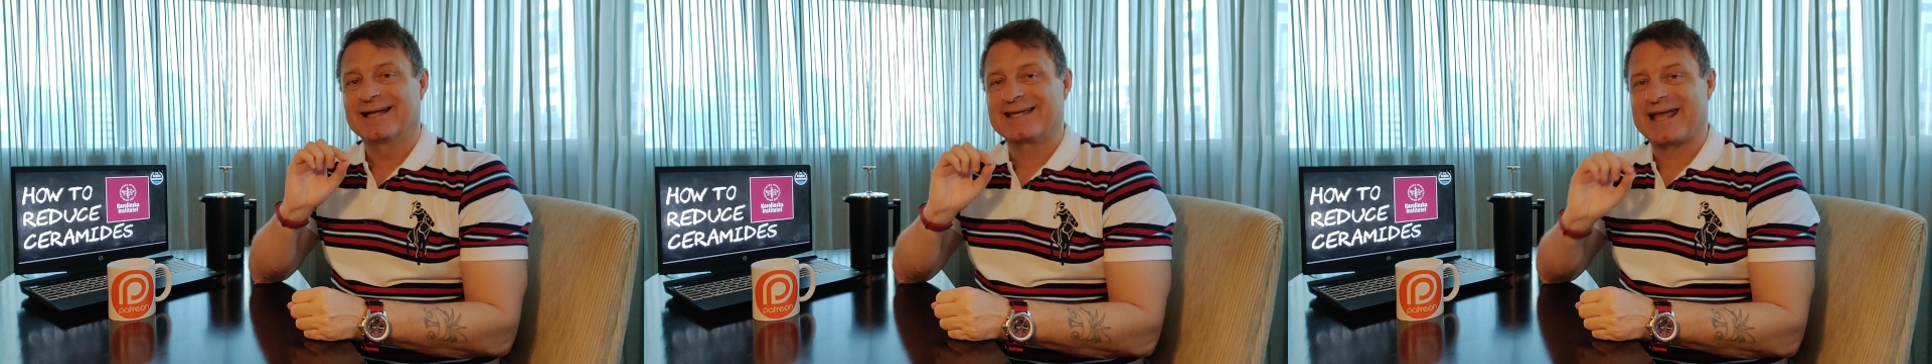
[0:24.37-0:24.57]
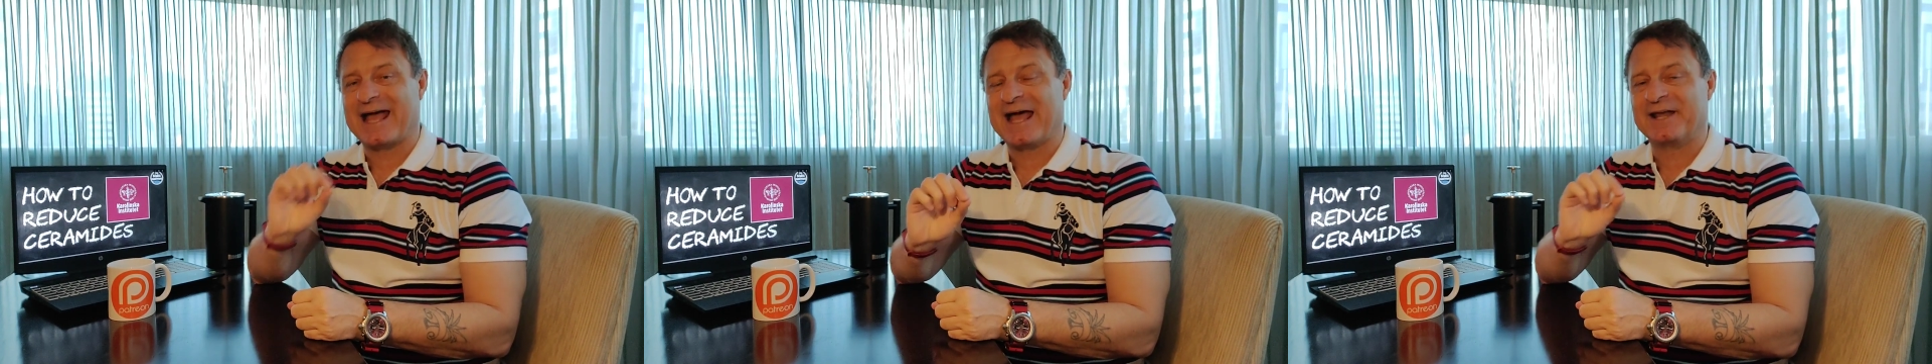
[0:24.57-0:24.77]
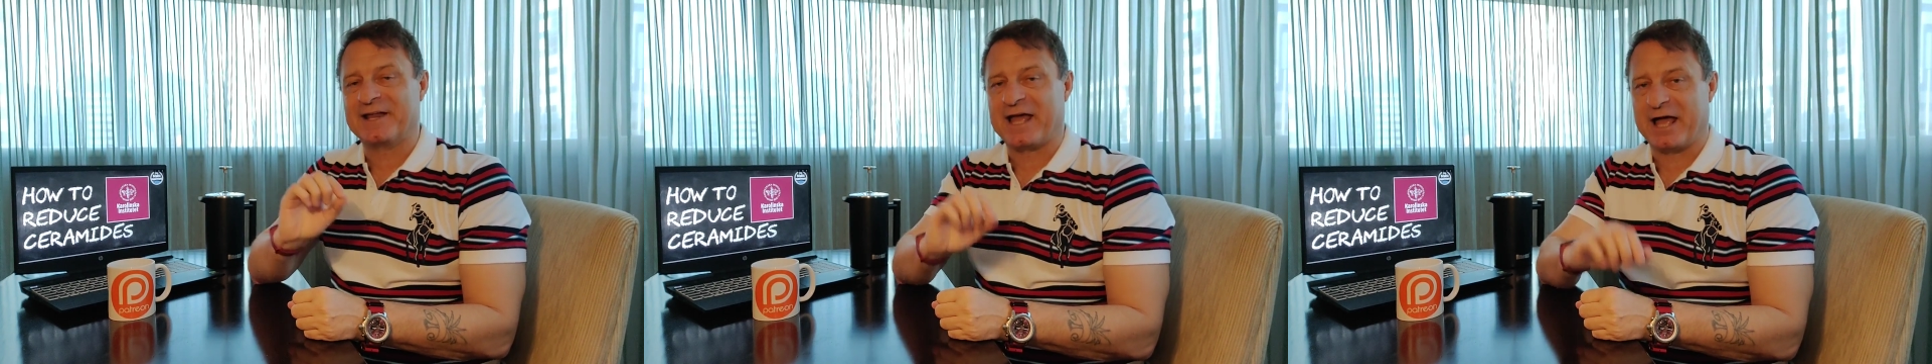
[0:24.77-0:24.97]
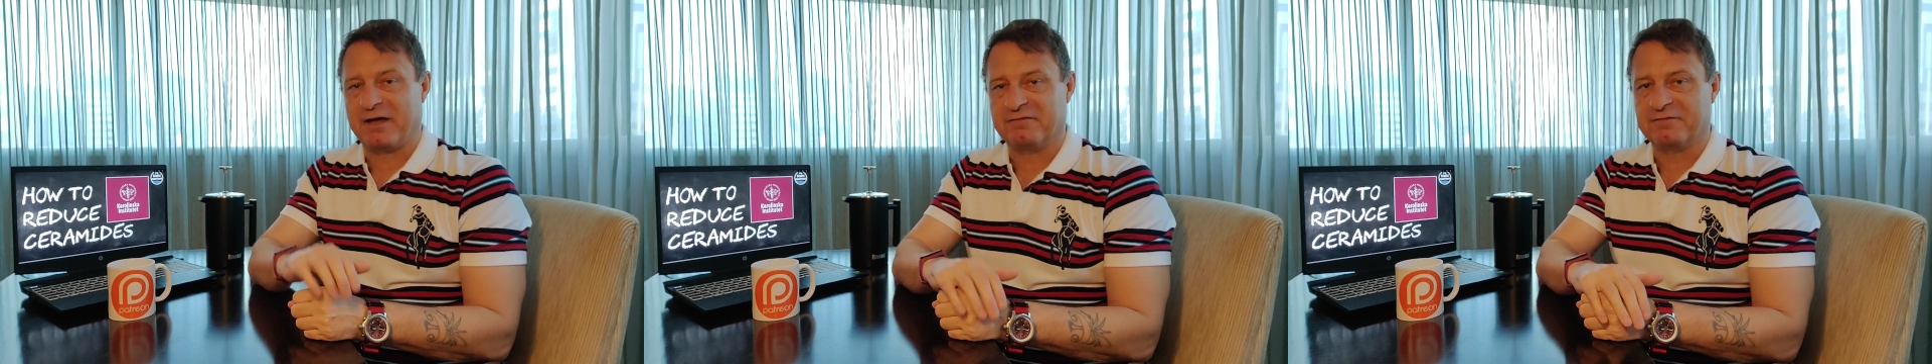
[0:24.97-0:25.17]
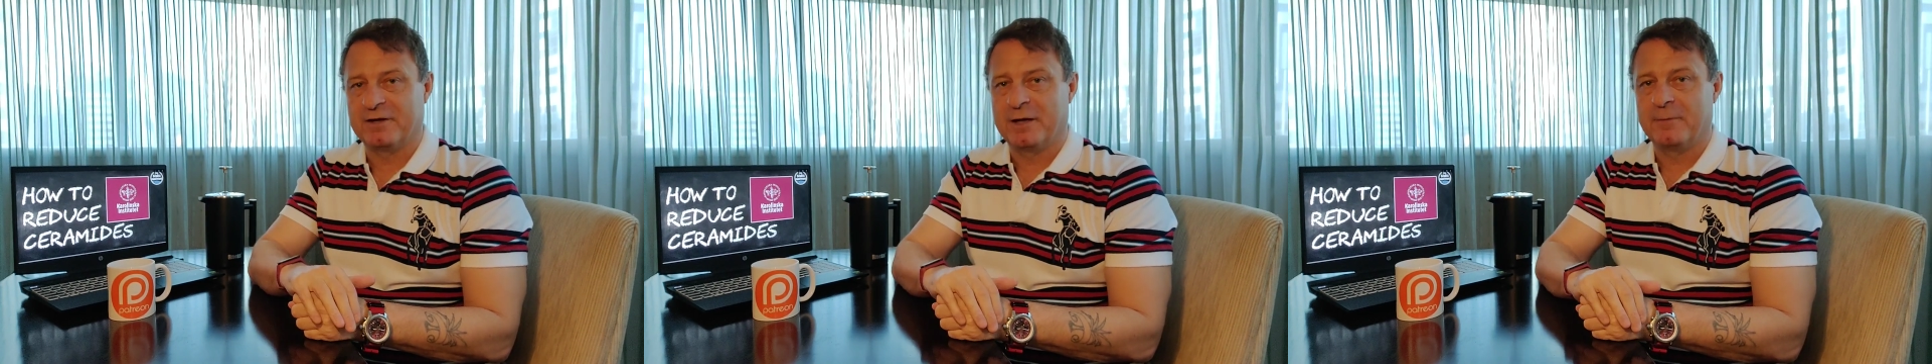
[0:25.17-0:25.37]
can
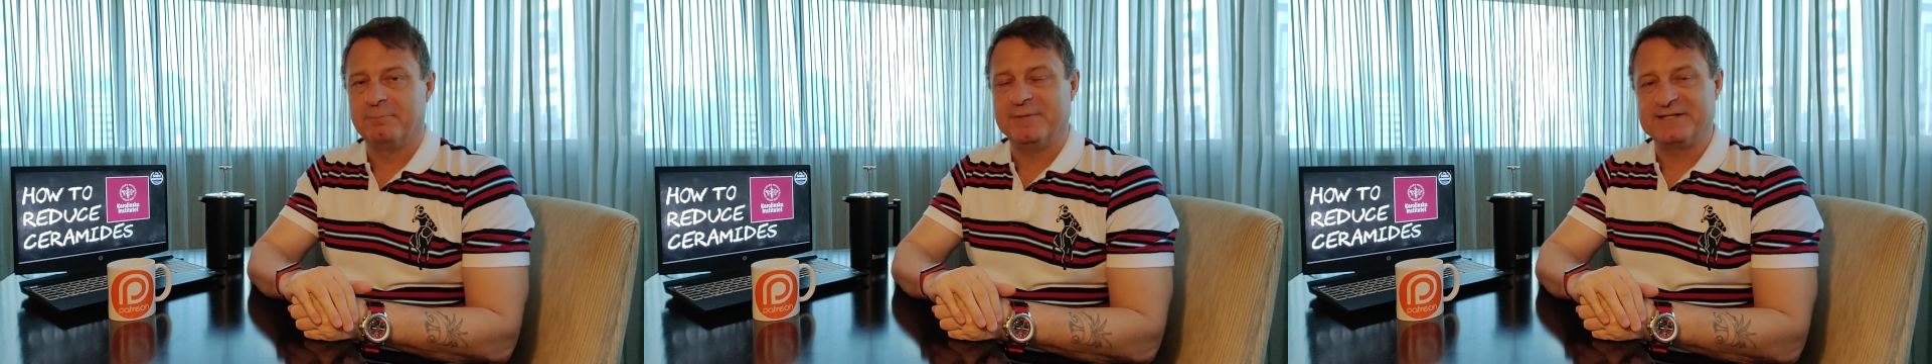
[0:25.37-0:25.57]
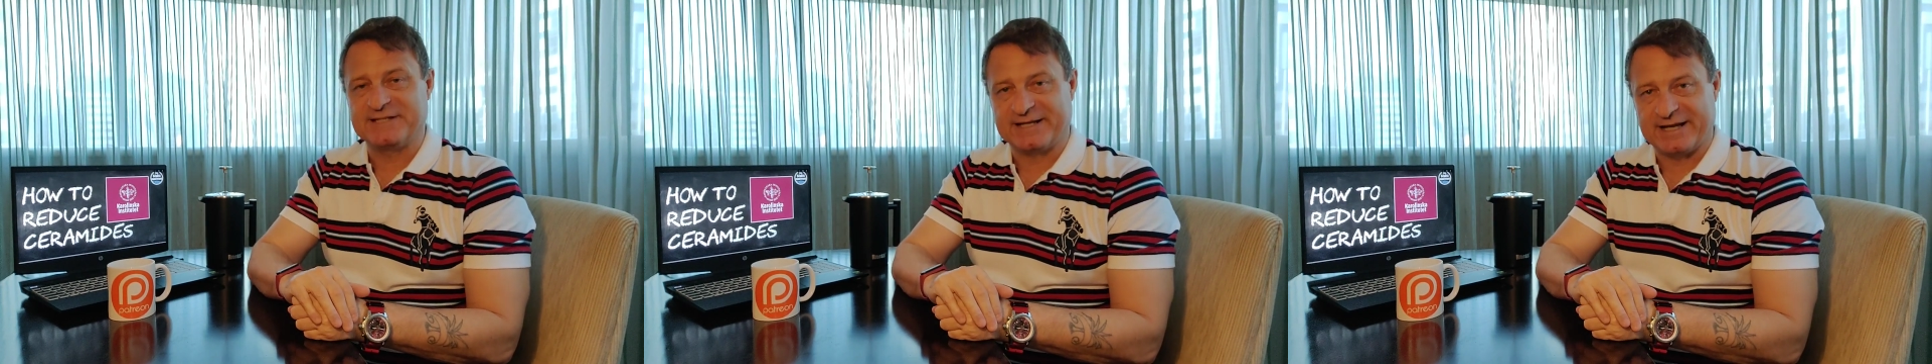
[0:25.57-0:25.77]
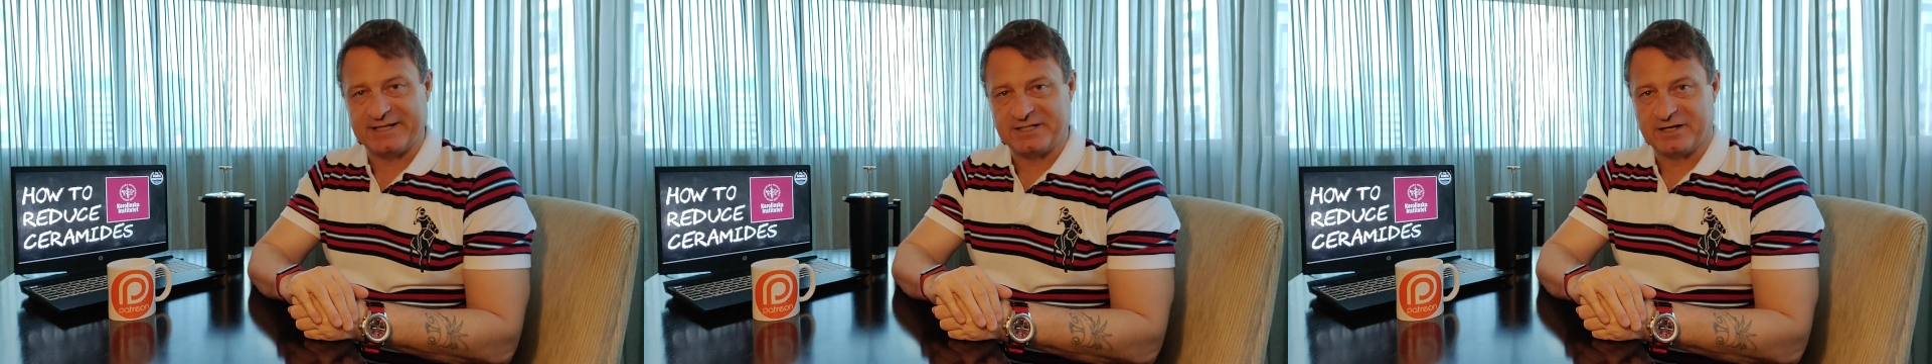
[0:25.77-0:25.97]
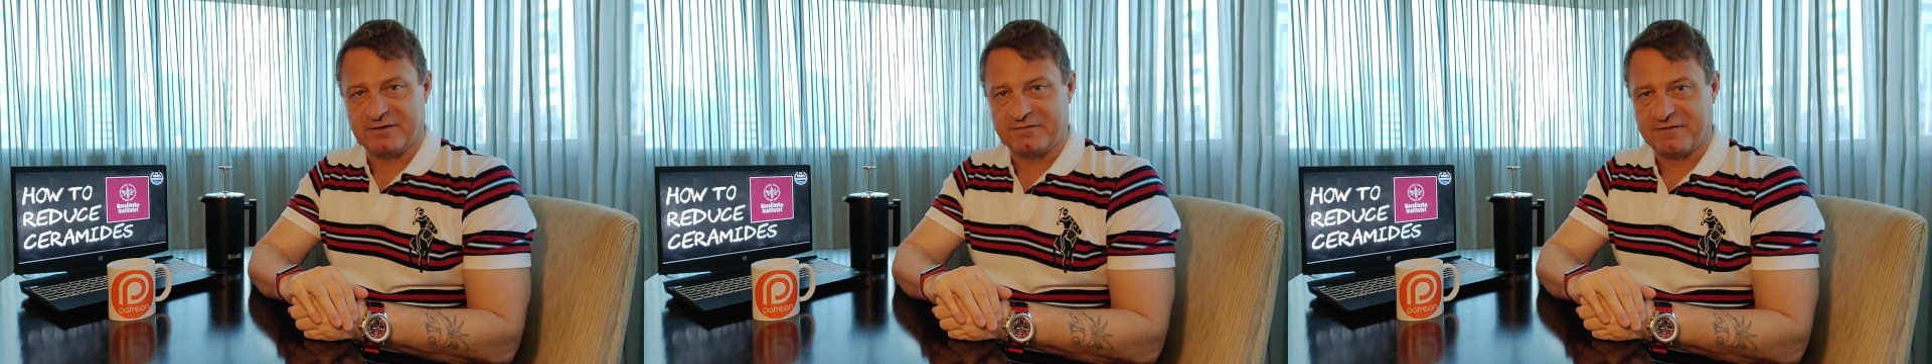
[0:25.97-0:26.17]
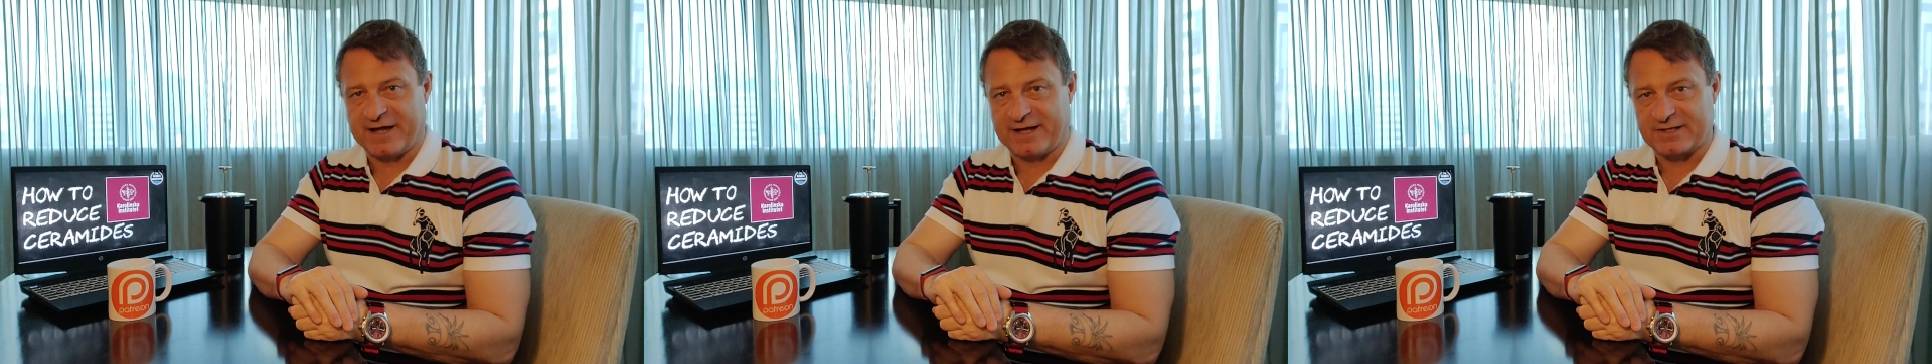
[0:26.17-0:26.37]
have mitigating
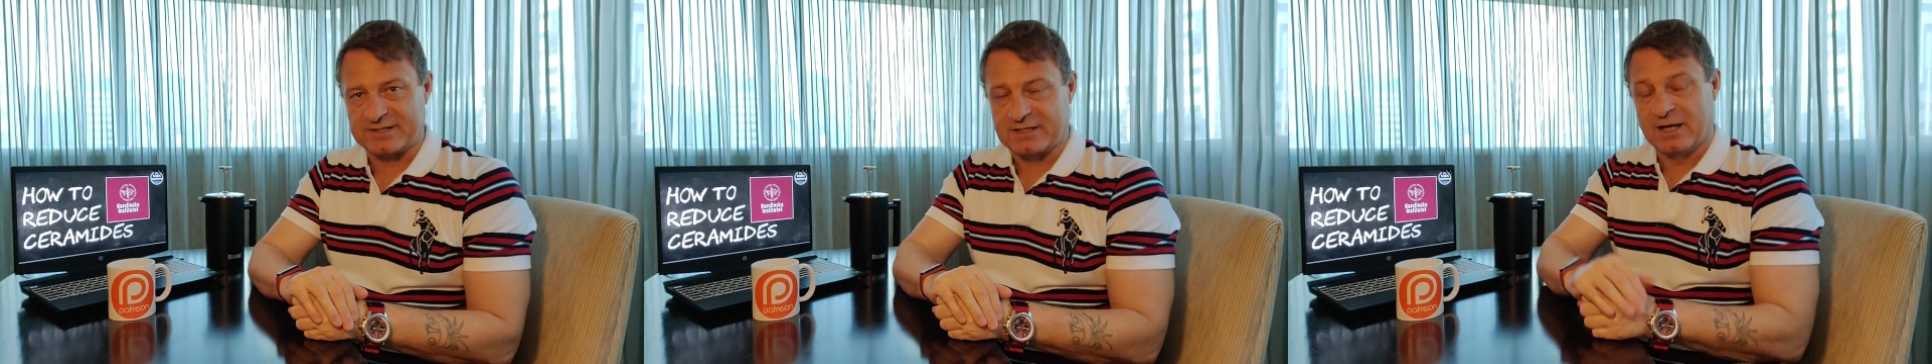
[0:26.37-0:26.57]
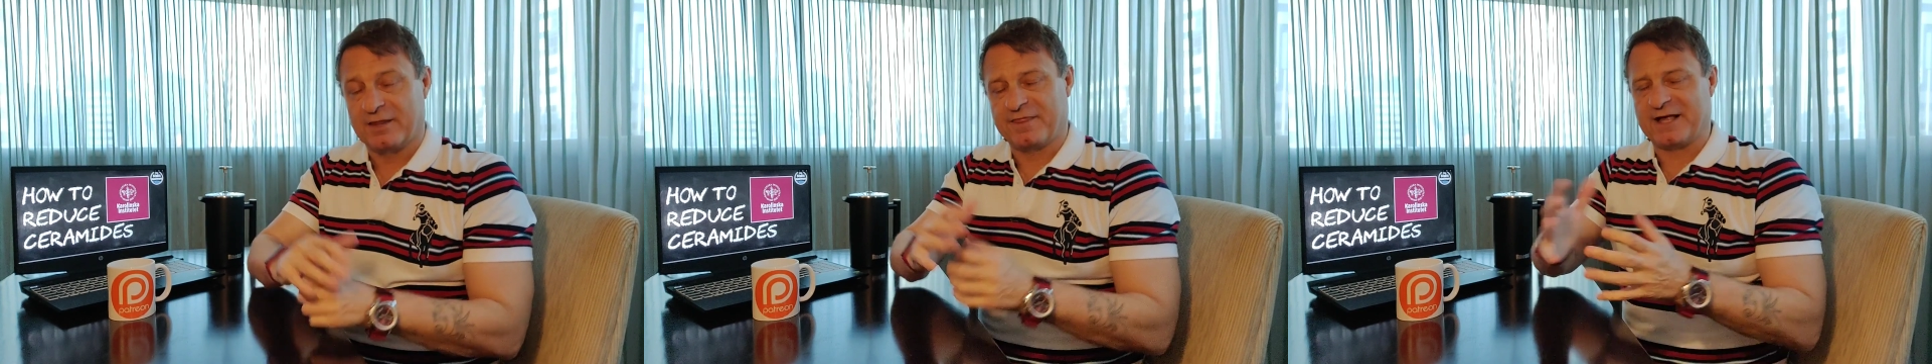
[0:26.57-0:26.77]
effects.